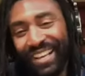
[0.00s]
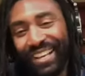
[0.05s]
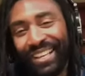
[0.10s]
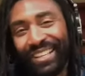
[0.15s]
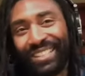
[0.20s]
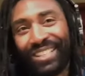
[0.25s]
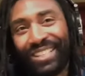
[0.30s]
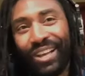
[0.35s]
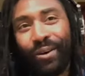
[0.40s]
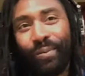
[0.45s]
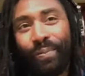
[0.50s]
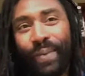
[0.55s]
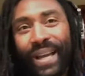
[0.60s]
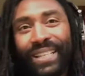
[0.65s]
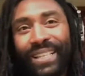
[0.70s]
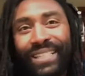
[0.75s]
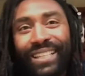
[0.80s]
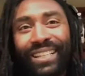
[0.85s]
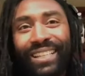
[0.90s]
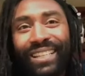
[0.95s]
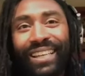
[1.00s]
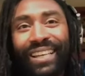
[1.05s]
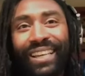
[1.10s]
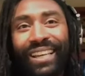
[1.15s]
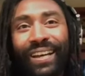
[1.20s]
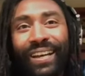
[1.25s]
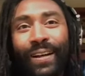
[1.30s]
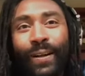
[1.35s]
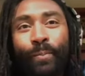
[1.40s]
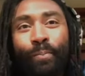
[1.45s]
So basically,
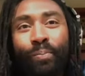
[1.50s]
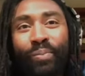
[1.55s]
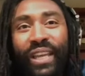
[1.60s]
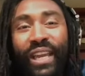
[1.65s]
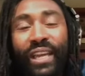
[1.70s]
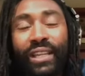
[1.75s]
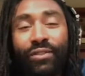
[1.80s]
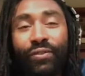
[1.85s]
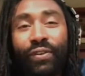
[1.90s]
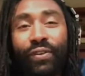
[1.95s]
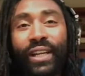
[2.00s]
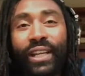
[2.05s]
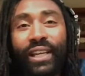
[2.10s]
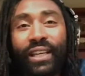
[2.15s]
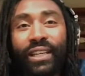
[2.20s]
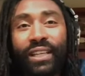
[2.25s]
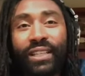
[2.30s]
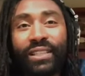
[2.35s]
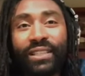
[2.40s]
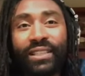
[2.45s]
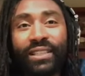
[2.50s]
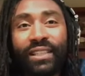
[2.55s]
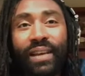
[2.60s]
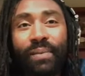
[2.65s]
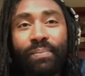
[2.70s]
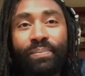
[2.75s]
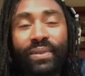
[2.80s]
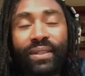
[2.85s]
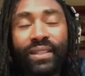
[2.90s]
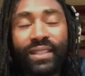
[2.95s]
it's funny because
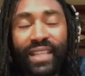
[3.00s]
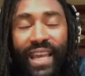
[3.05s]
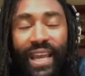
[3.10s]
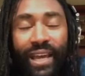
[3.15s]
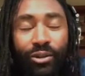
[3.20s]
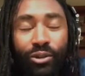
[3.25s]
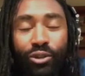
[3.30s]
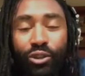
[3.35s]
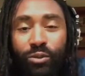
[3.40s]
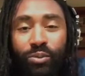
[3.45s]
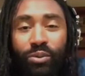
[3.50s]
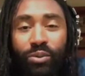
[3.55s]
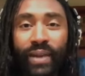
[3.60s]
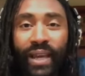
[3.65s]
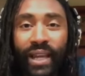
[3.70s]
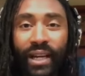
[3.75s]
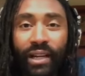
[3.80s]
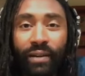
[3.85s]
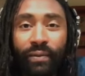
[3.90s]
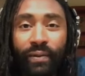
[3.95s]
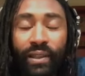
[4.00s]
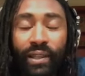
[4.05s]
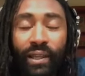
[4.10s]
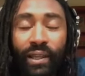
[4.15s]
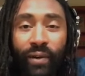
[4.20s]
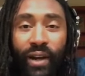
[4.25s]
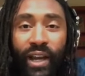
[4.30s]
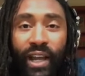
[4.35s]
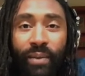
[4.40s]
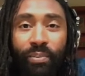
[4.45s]
Seattle Superman and
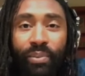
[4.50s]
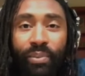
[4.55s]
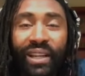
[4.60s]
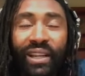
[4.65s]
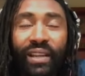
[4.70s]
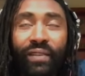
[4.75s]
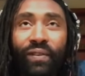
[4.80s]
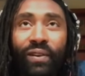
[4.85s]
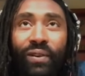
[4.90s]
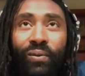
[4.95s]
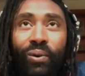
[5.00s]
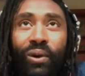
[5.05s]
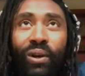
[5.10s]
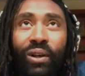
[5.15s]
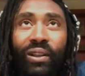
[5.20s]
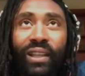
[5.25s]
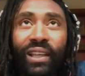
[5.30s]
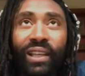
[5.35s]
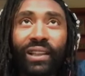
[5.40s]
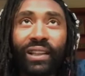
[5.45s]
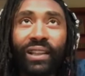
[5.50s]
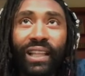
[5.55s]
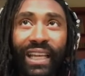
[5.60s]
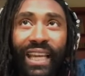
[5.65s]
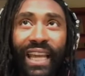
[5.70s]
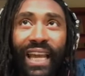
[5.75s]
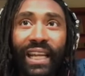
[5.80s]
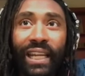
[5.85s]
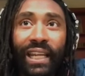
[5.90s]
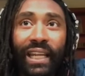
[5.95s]
everything, right? But if you really look
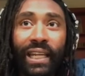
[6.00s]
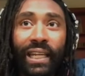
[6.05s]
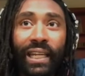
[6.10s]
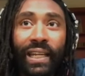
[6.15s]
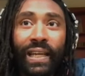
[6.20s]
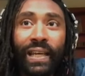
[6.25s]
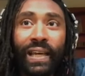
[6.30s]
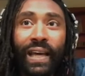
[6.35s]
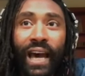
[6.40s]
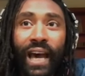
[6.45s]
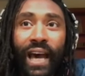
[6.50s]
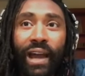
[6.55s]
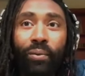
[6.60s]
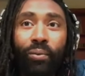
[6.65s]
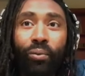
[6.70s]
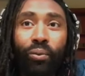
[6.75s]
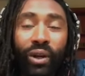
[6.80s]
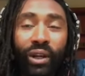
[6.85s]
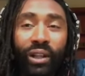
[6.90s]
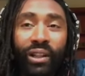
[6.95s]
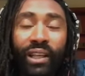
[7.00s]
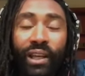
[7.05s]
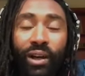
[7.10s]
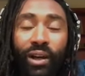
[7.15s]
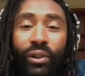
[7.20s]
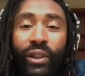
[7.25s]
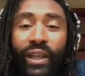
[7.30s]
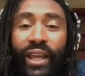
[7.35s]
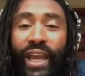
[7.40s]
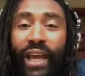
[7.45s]
at it, I really
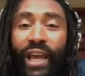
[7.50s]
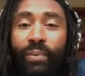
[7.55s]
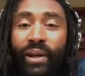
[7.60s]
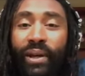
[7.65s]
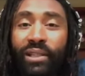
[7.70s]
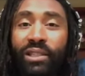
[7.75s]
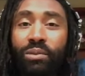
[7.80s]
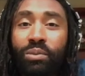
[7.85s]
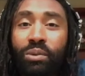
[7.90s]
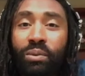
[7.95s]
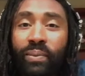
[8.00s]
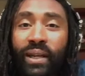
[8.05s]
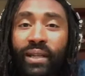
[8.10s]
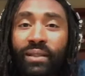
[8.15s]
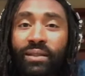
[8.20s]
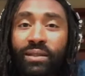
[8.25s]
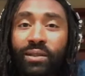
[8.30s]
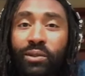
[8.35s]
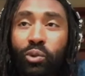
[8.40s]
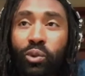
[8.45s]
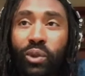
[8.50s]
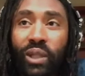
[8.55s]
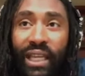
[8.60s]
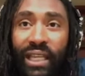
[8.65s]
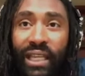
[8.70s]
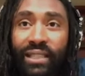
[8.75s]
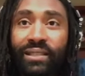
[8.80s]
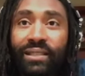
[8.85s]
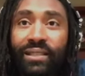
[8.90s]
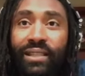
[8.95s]
only had my Superman suit
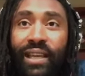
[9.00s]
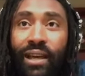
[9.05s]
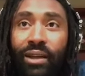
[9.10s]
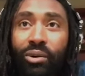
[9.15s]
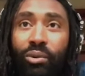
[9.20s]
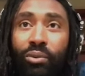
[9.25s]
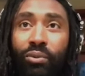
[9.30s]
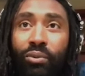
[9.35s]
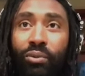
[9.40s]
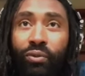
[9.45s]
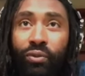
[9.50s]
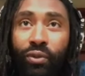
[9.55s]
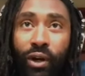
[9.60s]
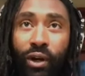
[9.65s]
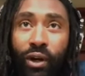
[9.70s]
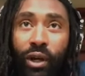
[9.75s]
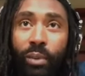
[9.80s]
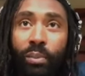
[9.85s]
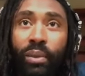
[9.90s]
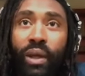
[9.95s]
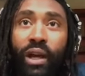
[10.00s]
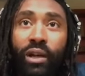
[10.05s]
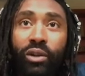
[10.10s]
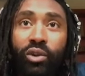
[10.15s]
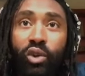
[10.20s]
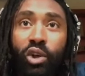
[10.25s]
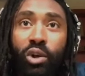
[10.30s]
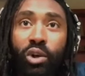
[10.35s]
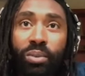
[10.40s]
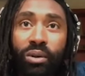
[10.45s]
in Seattle from
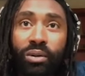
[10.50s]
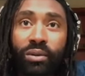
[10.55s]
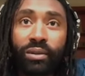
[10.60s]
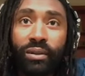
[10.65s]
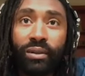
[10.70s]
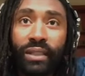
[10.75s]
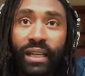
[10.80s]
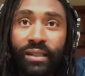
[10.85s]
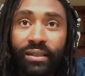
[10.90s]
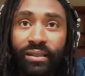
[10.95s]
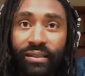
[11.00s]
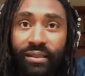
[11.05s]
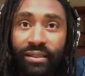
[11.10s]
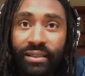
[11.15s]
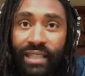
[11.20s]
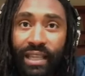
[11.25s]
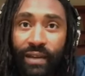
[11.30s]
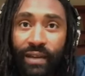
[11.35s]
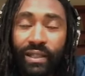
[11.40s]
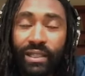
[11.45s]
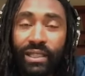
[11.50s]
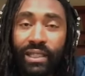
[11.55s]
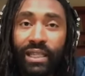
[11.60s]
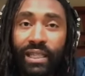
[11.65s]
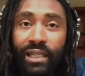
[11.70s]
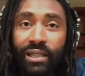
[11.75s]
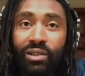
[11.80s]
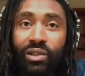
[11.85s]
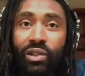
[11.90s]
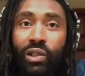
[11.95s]
October
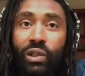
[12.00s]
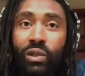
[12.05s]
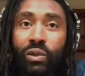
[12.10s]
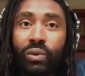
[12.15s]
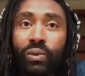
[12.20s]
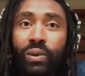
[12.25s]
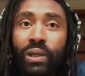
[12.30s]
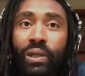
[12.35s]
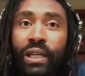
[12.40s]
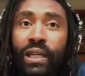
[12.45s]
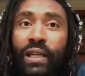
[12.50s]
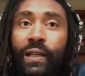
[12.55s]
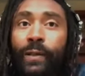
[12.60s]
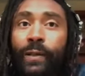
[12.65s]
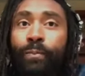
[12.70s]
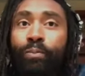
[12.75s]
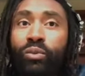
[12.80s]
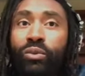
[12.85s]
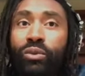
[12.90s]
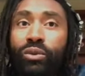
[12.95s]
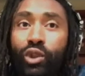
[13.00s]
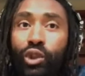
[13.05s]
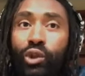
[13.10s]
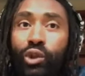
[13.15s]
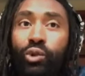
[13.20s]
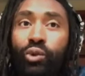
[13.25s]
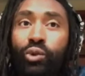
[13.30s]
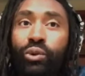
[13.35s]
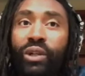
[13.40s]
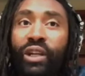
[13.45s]
2017 to
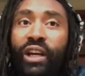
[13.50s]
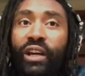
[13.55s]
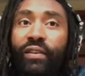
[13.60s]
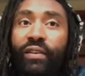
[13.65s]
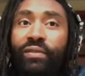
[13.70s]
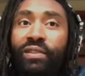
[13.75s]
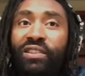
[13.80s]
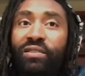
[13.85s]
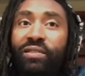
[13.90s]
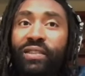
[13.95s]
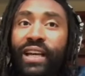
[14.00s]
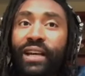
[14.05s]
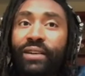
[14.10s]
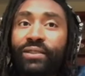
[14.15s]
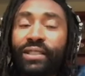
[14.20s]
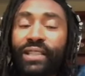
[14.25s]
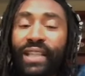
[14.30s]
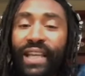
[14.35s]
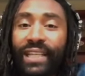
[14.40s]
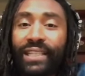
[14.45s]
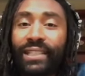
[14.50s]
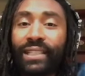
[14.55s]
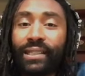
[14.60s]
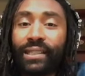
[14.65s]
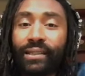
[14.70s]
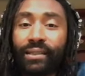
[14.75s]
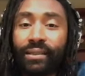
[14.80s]
June of 2018.